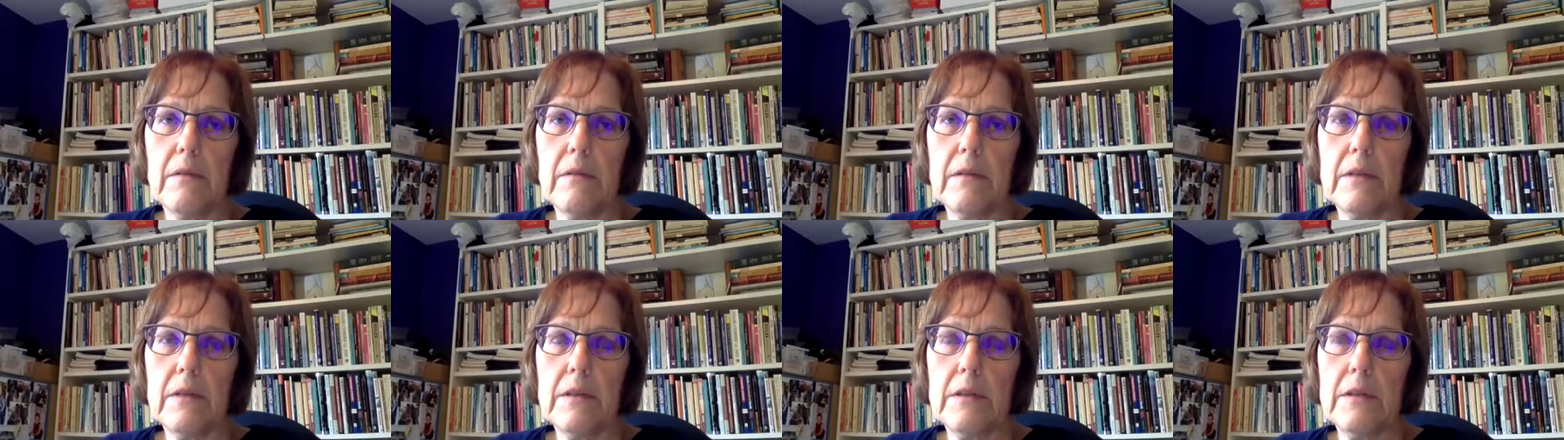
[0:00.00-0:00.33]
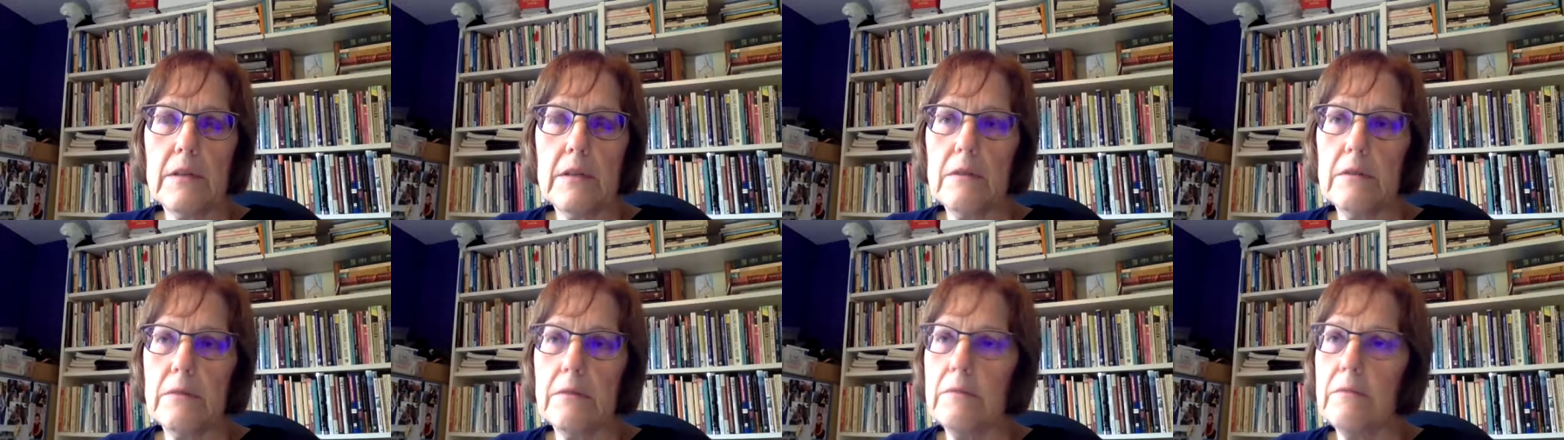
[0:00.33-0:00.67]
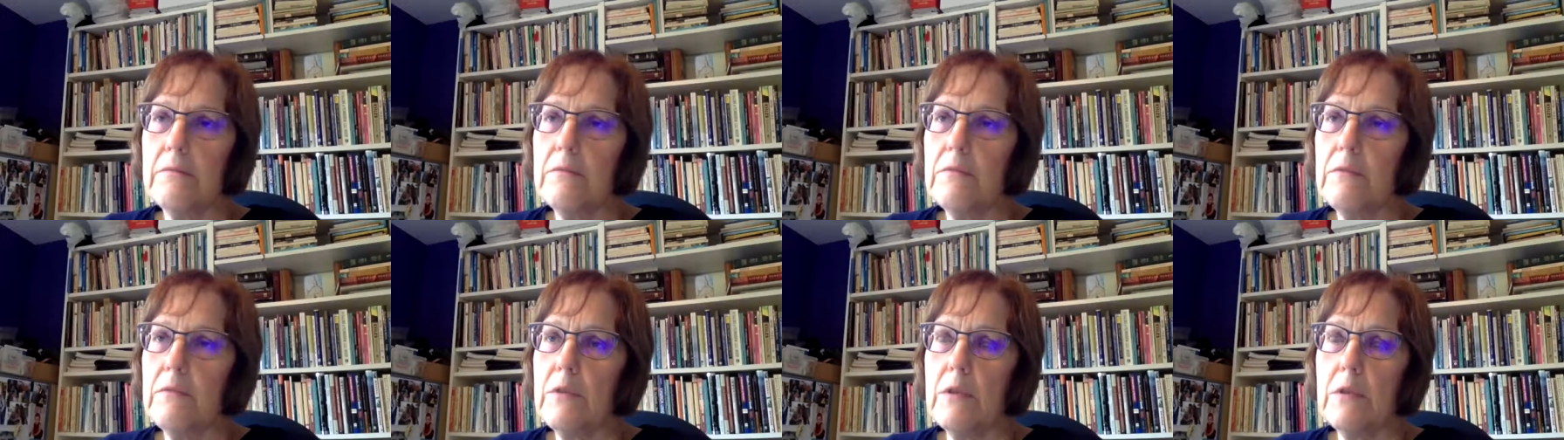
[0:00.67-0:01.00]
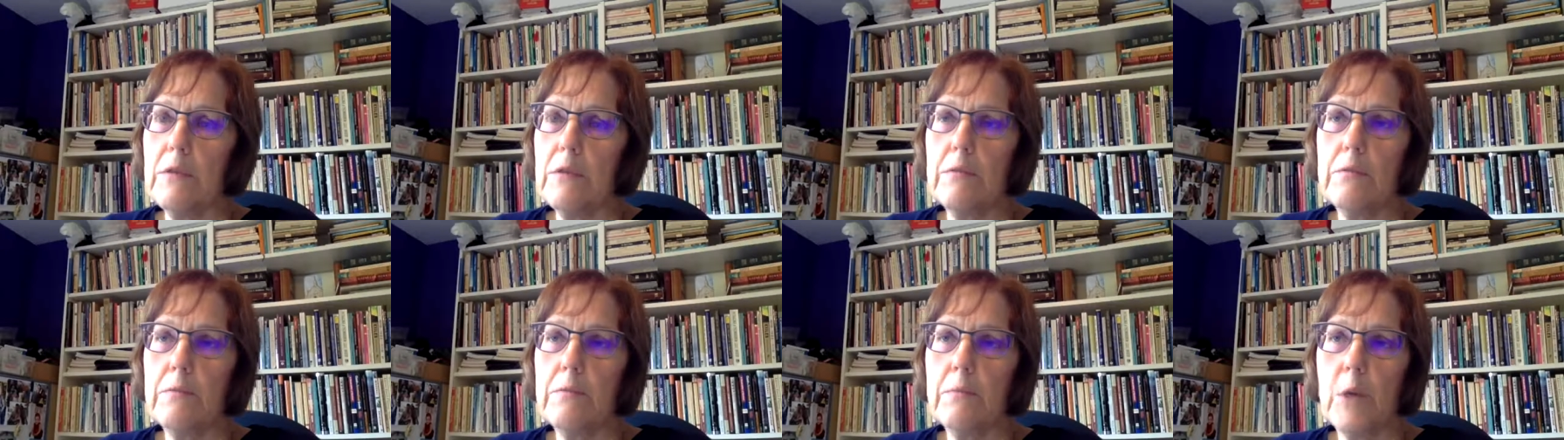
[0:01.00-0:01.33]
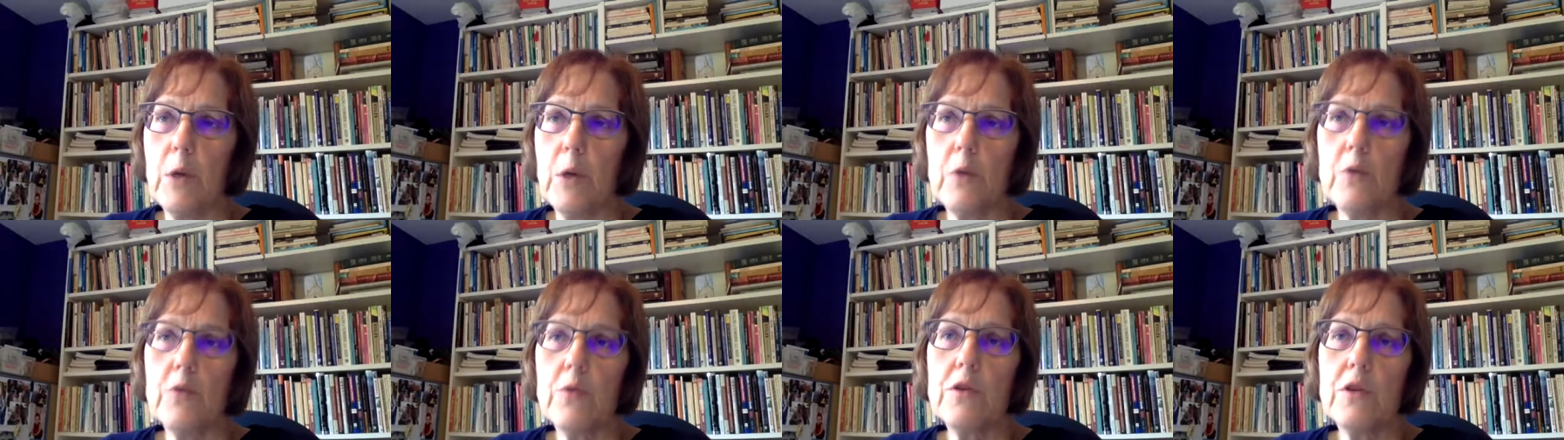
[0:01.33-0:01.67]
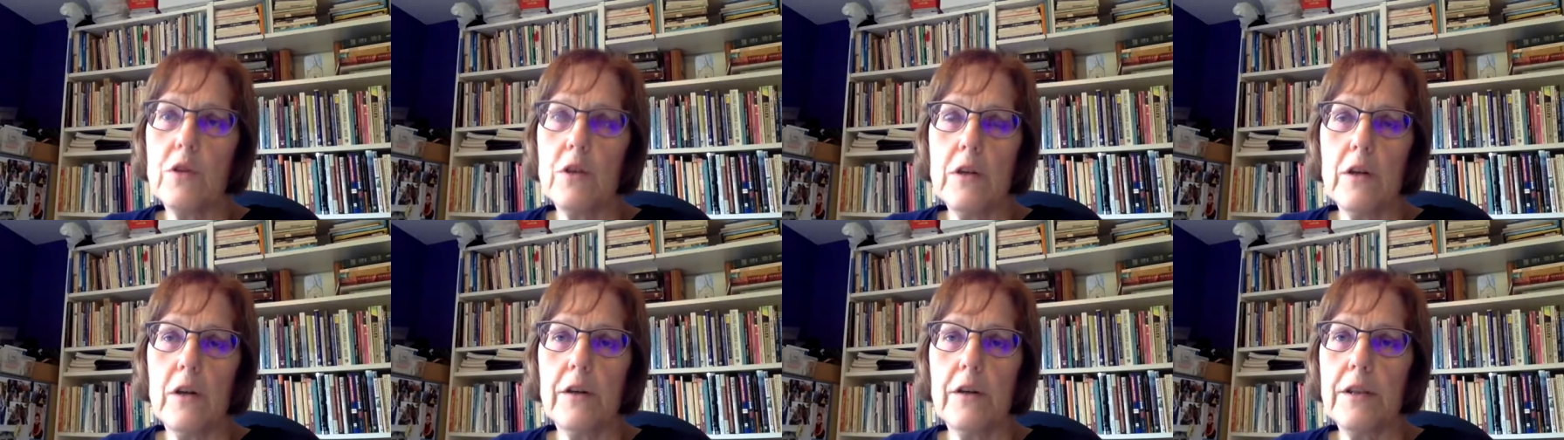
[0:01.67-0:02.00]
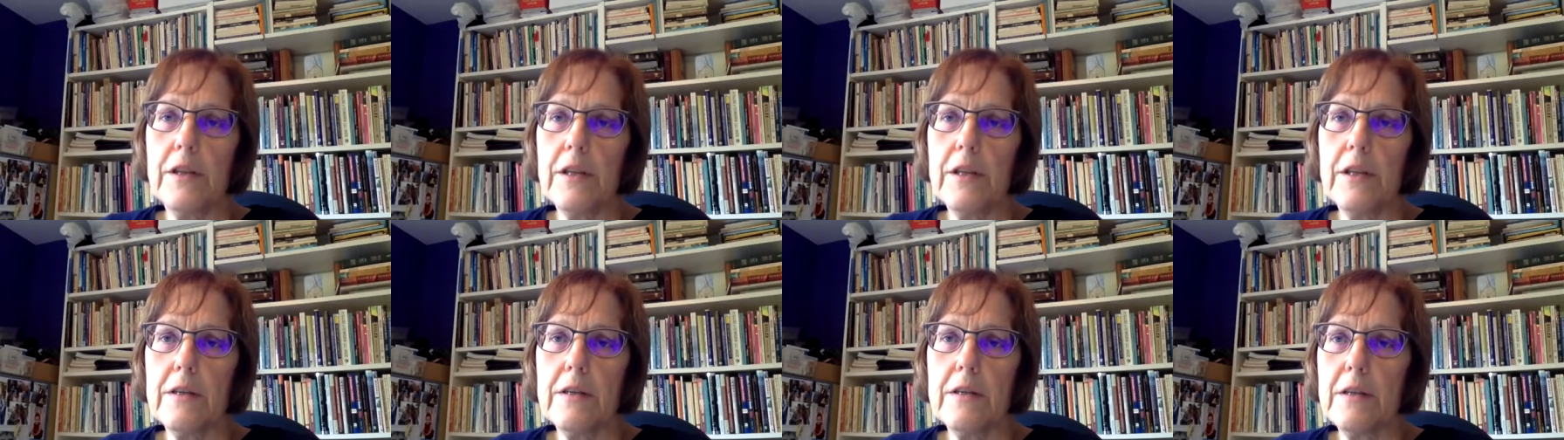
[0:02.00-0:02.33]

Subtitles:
you post in